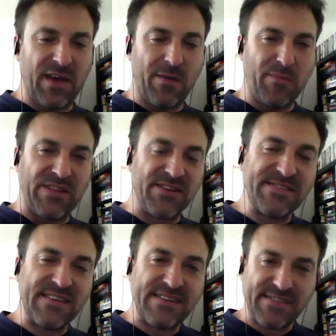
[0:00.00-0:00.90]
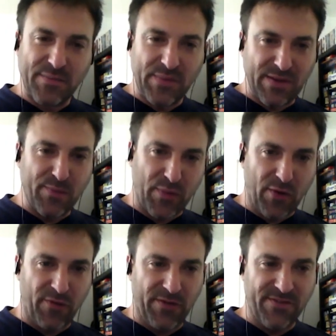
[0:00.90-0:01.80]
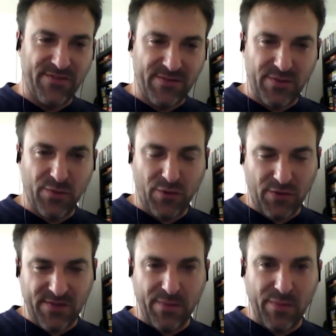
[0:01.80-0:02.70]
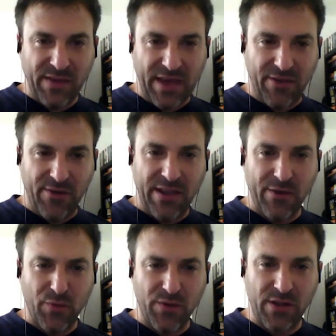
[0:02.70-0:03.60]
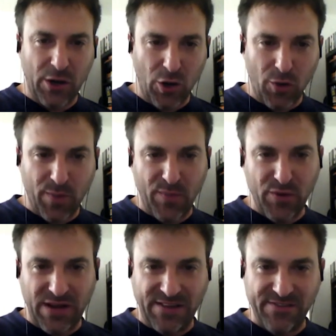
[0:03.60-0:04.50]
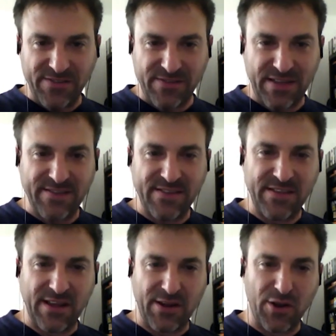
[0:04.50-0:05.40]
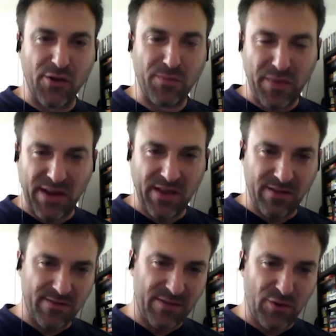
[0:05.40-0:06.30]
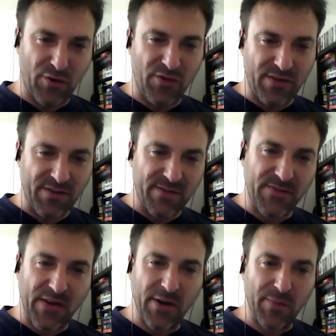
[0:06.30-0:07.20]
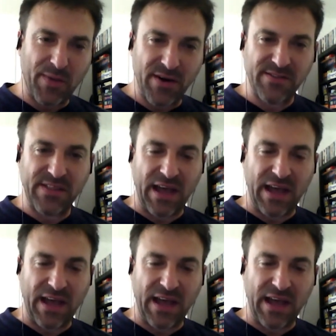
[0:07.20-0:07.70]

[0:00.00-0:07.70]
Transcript: Mendoza is a big province, it's a big area with low population density and not many, there's far apart